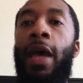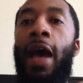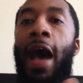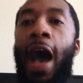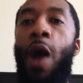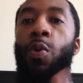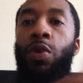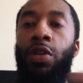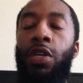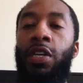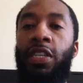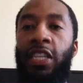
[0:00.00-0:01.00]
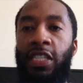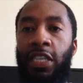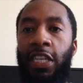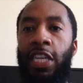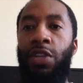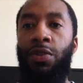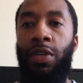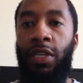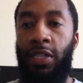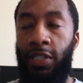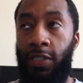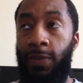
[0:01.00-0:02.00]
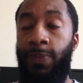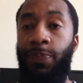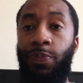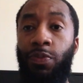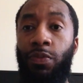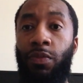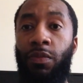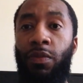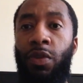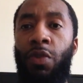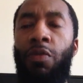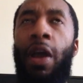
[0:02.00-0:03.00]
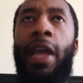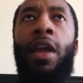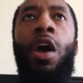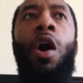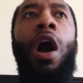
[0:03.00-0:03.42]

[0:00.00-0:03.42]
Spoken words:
how good this leader is, right?